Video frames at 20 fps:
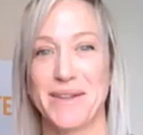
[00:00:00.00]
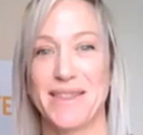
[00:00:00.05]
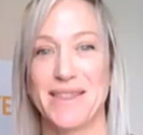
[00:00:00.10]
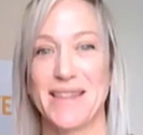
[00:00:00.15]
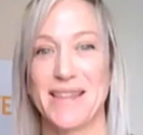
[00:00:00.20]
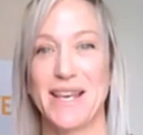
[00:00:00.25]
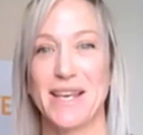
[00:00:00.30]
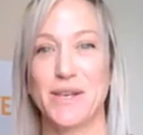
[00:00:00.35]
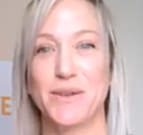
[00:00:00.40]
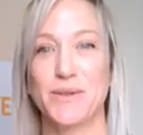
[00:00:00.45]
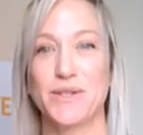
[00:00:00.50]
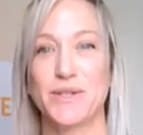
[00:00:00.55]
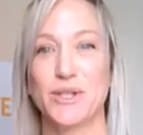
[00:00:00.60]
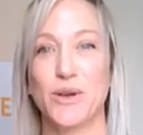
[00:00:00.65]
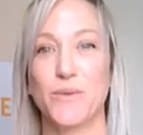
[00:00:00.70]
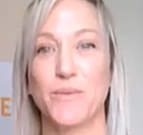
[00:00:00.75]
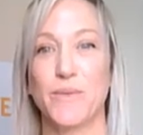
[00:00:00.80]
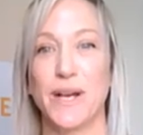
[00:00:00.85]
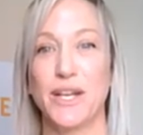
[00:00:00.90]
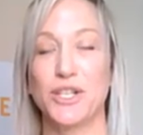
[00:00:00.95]
Thank you so
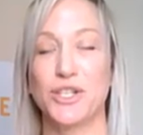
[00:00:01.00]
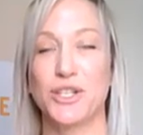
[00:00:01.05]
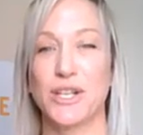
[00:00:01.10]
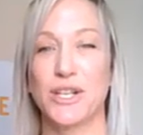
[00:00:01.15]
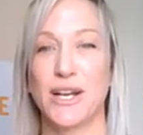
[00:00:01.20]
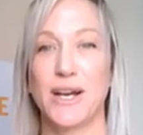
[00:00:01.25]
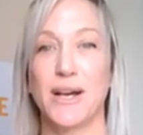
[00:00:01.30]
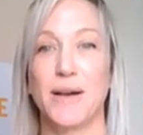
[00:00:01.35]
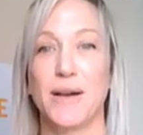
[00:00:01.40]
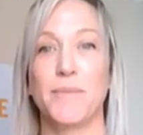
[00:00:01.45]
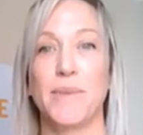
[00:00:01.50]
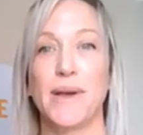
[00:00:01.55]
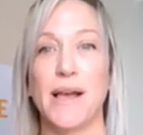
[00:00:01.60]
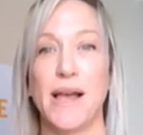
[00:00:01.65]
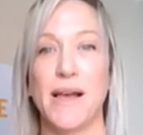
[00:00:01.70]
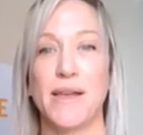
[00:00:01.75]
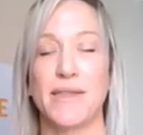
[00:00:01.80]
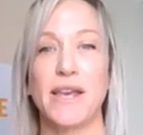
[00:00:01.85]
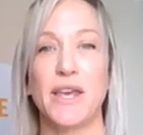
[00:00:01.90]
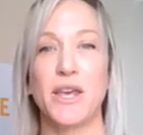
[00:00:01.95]
much.
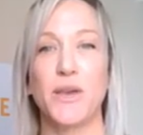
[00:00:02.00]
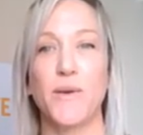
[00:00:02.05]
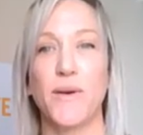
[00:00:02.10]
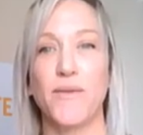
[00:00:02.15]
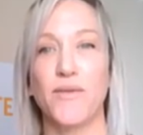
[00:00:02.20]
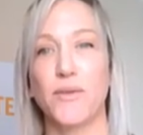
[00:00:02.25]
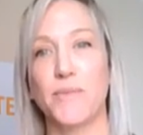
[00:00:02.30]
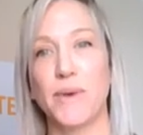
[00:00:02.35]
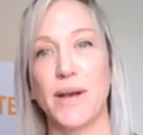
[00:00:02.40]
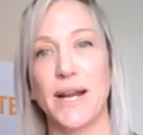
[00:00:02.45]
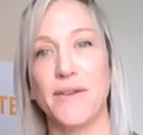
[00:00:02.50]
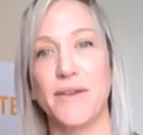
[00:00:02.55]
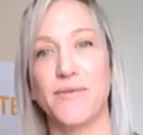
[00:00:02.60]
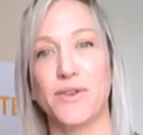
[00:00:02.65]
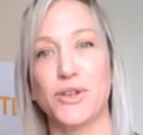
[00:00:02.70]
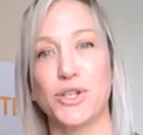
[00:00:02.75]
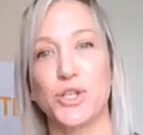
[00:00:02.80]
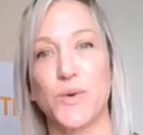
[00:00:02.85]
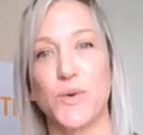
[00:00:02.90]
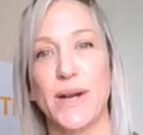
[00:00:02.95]
Thank you, everybody, for
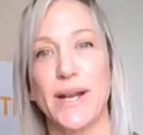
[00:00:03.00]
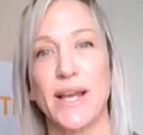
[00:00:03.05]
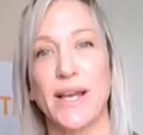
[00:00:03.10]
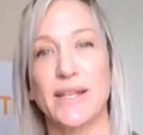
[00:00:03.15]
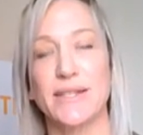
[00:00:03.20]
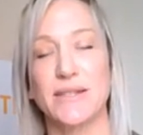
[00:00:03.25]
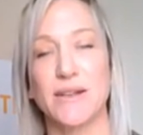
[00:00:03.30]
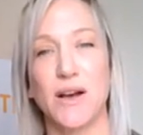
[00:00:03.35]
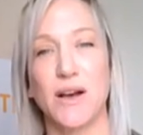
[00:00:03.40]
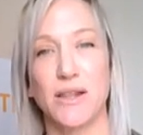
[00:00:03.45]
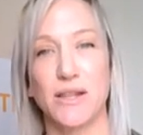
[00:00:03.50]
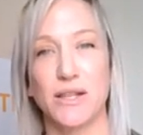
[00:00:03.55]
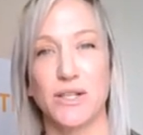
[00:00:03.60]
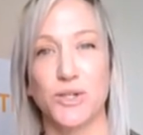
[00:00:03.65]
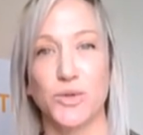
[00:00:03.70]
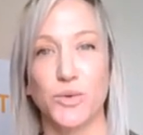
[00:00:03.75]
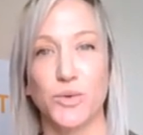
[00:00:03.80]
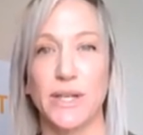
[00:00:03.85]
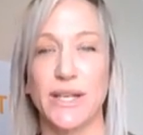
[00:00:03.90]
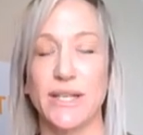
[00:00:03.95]
joining us on the
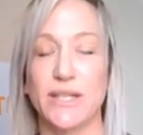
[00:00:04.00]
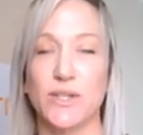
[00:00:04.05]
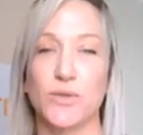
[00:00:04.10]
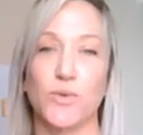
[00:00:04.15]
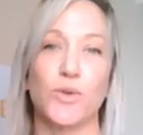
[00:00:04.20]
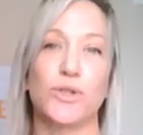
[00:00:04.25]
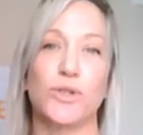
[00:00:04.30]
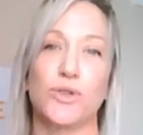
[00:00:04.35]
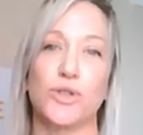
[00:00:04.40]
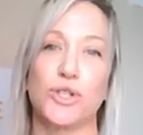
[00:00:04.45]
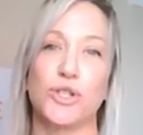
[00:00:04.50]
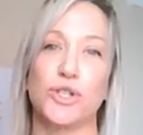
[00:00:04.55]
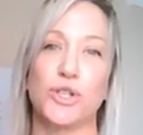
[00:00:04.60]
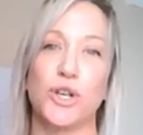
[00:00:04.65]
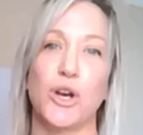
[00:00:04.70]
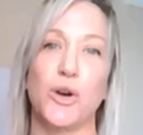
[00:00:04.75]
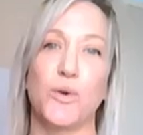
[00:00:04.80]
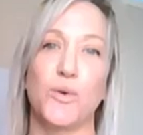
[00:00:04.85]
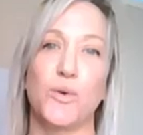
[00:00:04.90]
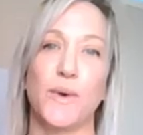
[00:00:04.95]
Dueling Sourcers
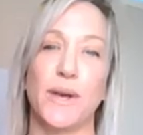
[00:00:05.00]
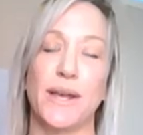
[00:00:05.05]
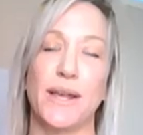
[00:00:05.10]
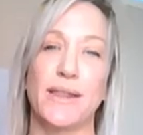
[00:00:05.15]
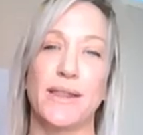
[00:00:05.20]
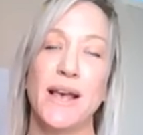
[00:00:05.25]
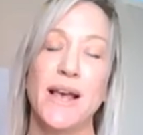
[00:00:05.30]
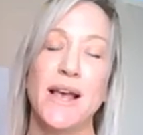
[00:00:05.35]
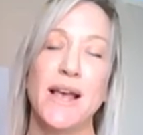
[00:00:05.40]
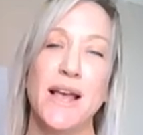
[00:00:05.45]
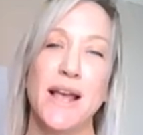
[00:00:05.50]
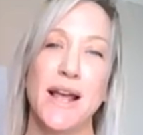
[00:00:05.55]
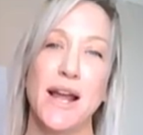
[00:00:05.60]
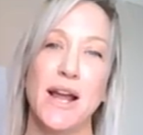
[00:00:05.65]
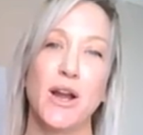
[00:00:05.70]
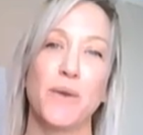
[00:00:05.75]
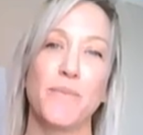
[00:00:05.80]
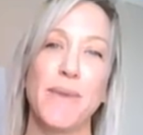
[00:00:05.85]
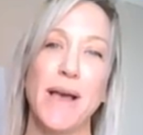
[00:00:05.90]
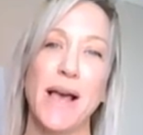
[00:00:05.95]
Show with
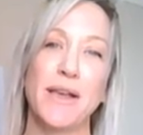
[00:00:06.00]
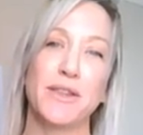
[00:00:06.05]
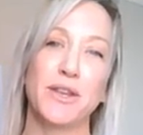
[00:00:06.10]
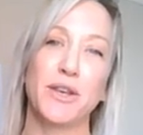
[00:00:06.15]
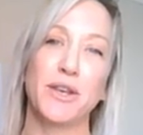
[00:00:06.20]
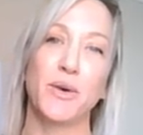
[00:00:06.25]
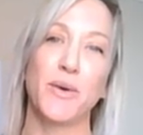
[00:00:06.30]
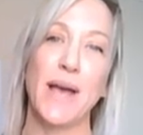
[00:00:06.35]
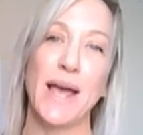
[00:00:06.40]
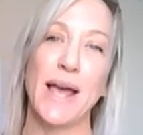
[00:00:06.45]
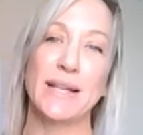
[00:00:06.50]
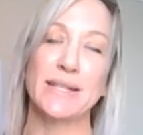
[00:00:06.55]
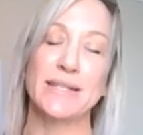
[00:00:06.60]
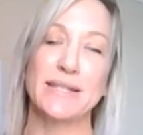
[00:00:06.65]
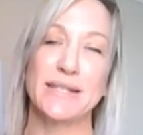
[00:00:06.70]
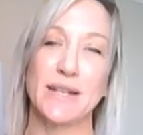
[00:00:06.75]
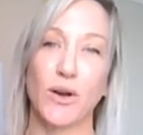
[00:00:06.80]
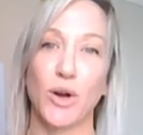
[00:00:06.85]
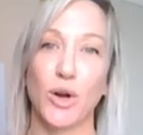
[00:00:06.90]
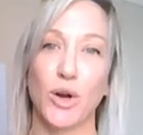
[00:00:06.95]
Erin Mathew and
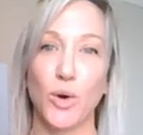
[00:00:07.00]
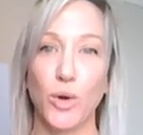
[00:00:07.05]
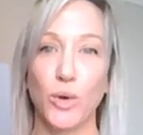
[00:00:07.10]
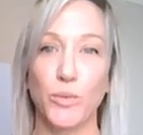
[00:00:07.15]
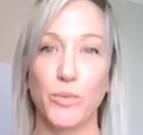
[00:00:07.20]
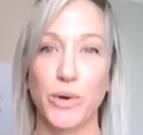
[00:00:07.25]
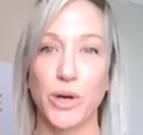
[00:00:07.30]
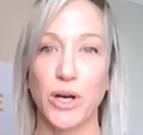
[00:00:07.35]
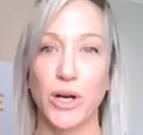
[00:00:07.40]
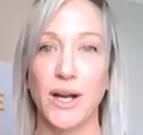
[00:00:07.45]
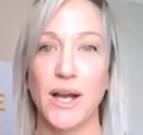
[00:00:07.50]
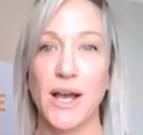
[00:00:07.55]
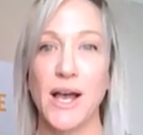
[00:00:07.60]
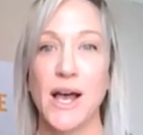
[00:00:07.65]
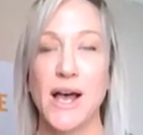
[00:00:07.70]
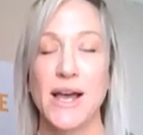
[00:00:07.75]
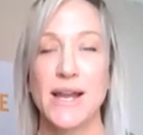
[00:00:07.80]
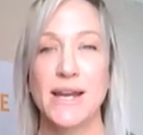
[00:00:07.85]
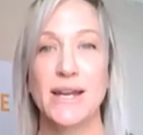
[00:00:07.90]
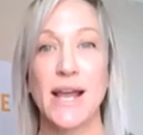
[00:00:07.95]
Sarah Goldberg.
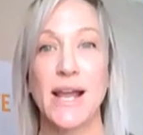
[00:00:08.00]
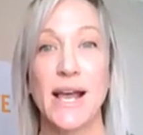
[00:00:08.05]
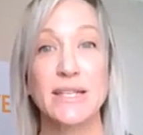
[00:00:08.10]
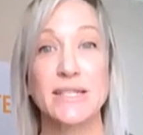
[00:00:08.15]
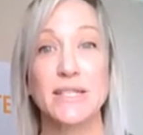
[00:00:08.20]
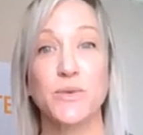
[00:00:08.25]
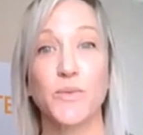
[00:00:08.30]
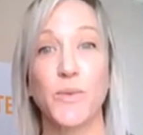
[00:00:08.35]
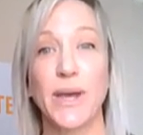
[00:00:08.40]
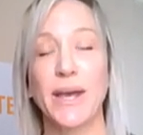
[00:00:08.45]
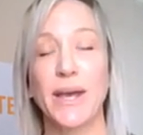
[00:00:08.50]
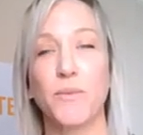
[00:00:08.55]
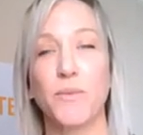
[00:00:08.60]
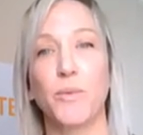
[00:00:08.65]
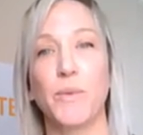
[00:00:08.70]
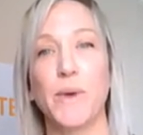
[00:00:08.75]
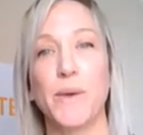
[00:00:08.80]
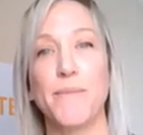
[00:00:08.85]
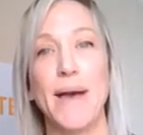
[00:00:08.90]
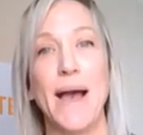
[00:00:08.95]
Next week, we'll
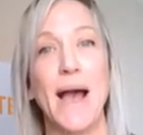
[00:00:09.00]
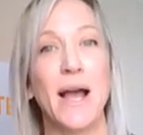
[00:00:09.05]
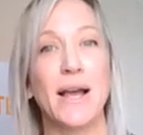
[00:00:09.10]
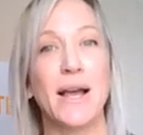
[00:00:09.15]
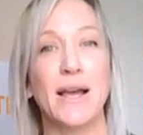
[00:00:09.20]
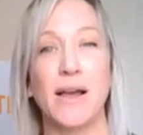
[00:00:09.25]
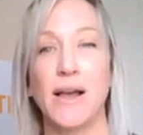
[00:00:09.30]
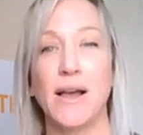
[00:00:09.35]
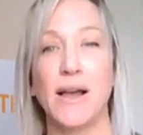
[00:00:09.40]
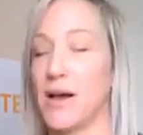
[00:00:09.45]
be back.